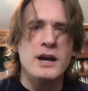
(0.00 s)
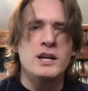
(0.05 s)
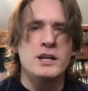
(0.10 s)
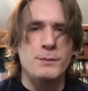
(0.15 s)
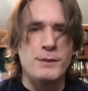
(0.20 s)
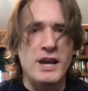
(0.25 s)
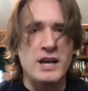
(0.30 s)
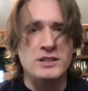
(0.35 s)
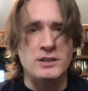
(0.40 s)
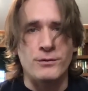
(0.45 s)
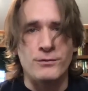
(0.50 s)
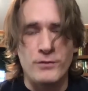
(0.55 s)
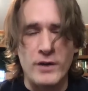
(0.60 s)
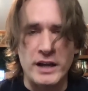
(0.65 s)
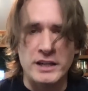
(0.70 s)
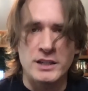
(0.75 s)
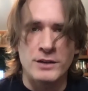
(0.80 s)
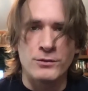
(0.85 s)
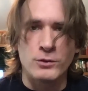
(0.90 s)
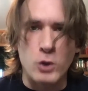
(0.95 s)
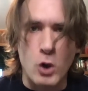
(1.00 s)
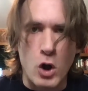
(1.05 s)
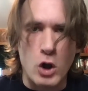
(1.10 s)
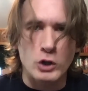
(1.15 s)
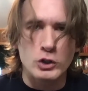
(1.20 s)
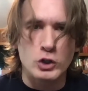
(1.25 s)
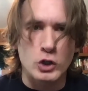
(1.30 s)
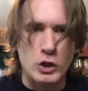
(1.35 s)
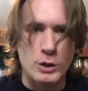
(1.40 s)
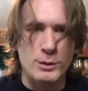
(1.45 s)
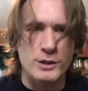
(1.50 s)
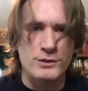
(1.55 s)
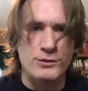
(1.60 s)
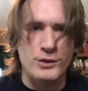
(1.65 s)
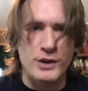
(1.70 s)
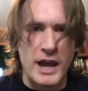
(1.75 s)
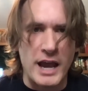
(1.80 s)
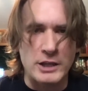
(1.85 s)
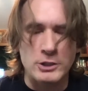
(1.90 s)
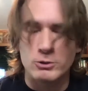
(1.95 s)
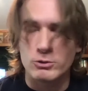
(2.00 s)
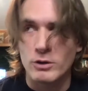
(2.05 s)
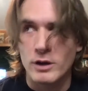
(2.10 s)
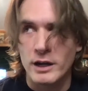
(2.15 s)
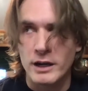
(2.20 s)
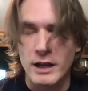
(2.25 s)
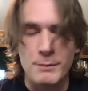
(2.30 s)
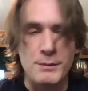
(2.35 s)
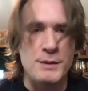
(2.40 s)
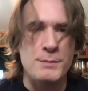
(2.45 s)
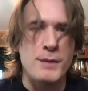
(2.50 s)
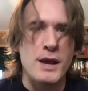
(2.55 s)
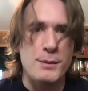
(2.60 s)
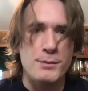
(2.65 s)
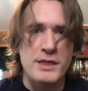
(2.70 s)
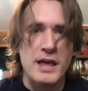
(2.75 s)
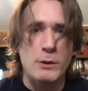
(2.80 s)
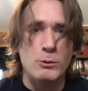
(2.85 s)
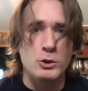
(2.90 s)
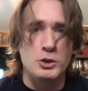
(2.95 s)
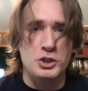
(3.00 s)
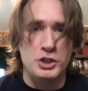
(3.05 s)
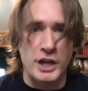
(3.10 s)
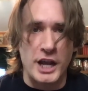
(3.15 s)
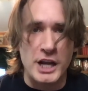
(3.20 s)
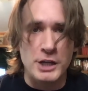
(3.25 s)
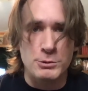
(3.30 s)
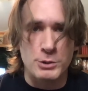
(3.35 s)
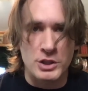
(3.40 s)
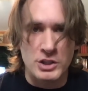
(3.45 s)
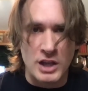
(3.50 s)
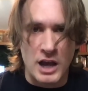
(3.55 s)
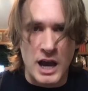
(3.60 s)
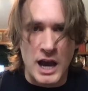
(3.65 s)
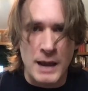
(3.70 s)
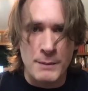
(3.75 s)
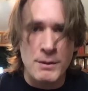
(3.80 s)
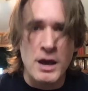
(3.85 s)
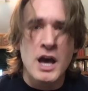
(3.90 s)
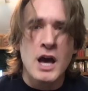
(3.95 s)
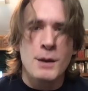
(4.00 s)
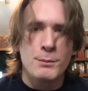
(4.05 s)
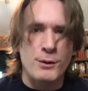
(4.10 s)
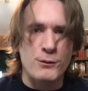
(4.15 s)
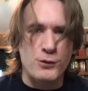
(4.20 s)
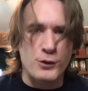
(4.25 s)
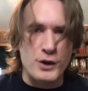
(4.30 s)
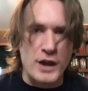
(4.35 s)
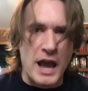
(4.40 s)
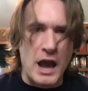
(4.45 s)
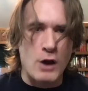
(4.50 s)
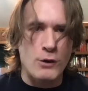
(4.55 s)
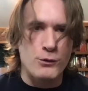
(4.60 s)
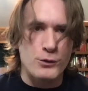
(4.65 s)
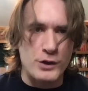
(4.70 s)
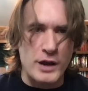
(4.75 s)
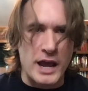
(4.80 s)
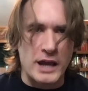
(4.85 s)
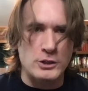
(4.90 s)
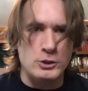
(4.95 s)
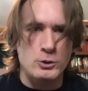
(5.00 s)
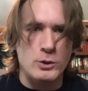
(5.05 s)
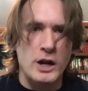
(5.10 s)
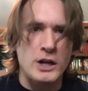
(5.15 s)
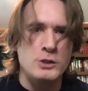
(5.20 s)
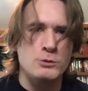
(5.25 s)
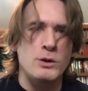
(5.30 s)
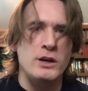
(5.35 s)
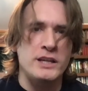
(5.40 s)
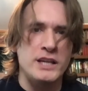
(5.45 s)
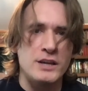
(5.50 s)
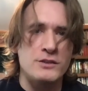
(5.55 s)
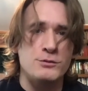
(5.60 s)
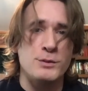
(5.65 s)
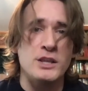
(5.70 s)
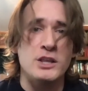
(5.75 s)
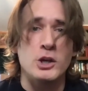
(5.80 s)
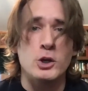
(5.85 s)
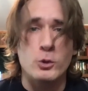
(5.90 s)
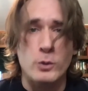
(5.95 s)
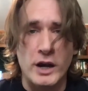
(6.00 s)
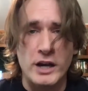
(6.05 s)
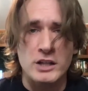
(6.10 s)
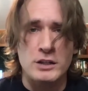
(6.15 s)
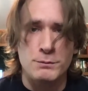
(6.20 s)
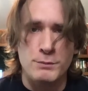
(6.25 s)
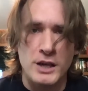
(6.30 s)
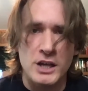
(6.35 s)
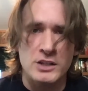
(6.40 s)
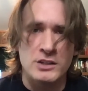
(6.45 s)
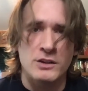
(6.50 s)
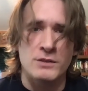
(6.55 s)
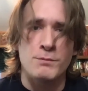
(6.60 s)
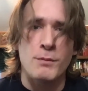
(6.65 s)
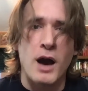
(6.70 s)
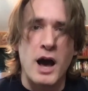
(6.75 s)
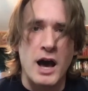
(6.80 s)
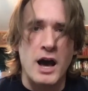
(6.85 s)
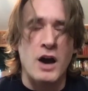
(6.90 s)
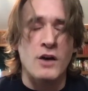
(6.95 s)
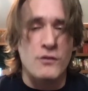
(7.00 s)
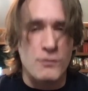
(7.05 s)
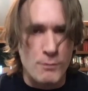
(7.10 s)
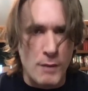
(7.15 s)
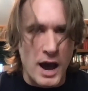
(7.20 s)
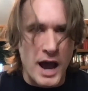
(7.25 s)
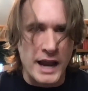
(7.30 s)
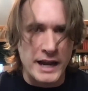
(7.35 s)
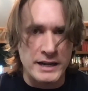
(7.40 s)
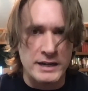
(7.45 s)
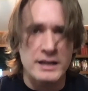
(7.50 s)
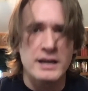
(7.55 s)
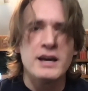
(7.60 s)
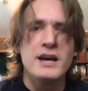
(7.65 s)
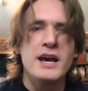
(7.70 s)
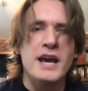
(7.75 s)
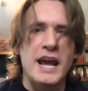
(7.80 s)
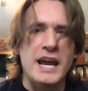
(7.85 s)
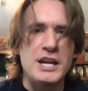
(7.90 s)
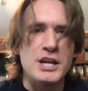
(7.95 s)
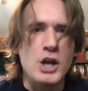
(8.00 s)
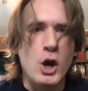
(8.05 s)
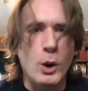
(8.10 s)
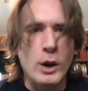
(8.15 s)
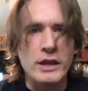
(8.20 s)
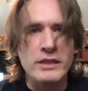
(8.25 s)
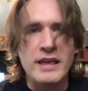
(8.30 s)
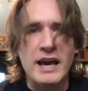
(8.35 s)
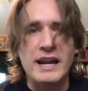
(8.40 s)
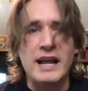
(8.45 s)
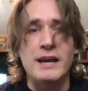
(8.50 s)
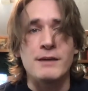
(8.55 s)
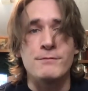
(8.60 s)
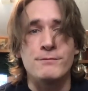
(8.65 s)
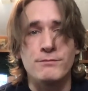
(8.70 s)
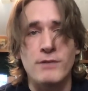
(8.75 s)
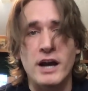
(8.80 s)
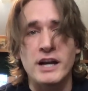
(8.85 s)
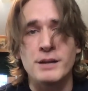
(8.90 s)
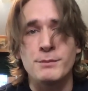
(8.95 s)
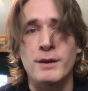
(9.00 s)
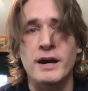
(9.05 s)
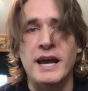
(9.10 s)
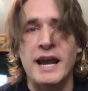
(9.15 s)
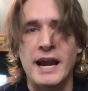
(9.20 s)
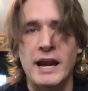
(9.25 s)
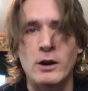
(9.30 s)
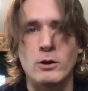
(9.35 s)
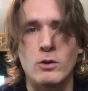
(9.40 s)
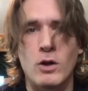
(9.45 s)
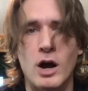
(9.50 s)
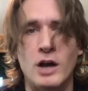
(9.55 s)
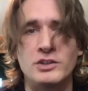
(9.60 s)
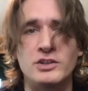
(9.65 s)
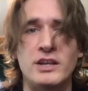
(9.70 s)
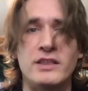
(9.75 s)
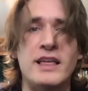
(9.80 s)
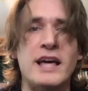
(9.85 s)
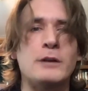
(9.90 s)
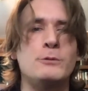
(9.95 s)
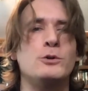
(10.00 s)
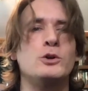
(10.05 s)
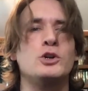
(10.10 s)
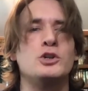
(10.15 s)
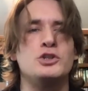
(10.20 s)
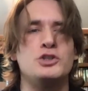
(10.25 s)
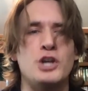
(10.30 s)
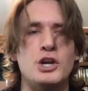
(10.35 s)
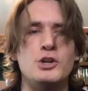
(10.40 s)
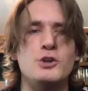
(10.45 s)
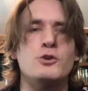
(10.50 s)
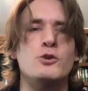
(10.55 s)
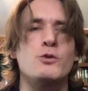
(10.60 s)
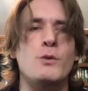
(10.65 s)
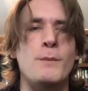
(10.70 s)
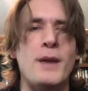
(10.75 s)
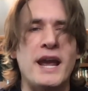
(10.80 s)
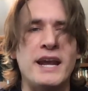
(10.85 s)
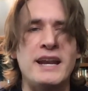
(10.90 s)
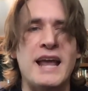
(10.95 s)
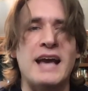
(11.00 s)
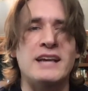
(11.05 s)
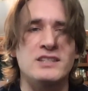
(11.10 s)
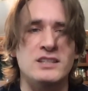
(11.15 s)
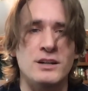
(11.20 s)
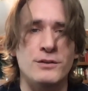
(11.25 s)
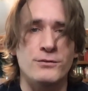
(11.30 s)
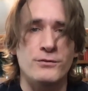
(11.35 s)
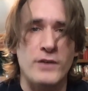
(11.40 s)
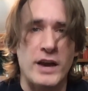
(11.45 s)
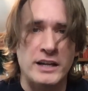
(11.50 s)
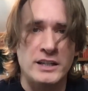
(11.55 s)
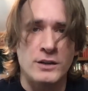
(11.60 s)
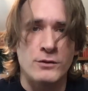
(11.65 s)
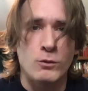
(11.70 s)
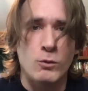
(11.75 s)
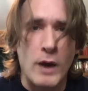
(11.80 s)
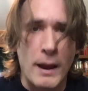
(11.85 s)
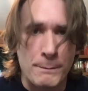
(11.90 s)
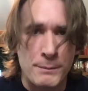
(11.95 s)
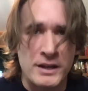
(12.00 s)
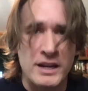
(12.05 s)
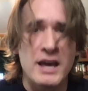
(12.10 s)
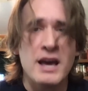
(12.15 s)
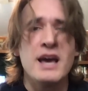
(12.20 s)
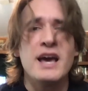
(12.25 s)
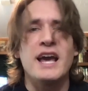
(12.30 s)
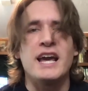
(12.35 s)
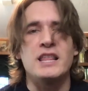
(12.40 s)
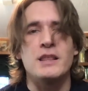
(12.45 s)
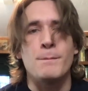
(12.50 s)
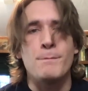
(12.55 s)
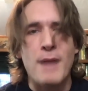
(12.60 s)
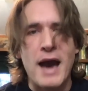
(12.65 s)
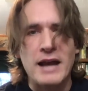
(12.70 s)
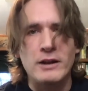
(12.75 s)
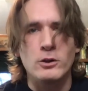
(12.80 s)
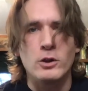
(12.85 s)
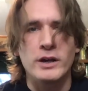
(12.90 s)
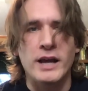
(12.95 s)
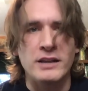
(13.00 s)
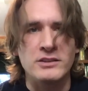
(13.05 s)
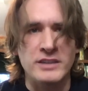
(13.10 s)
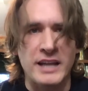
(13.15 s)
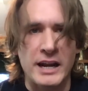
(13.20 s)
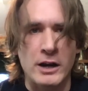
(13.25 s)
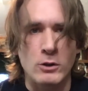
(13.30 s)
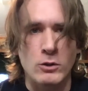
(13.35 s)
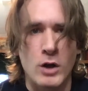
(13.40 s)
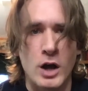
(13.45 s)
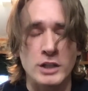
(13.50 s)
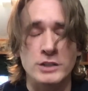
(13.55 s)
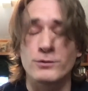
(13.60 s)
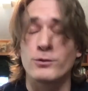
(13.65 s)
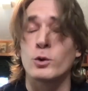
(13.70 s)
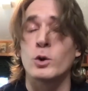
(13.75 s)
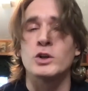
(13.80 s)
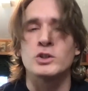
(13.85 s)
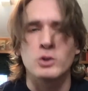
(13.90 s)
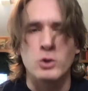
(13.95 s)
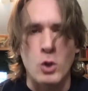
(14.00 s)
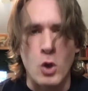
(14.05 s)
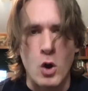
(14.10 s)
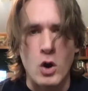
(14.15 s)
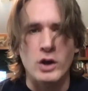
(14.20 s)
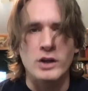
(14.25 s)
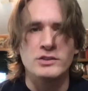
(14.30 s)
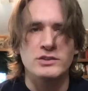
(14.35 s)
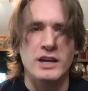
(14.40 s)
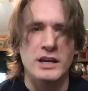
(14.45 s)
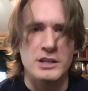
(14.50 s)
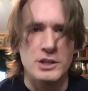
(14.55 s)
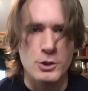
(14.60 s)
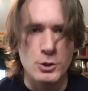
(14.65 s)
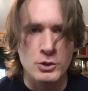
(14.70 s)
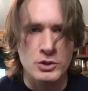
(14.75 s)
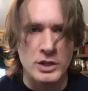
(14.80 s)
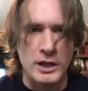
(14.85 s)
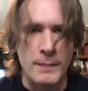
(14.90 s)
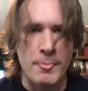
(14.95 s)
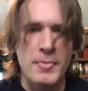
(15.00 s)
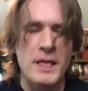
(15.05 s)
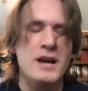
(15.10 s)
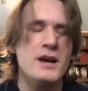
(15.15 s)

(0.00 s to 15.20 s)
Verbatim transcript: to be as effective long-term as finasteride. I mean, maybe that will change with time, but for now, finasteride is what gives me the greatest peace of mind in knowing that I am fighting my hair loss and that it will continue to remain as an effective weapon in the battle against hair loss for as long as I use it.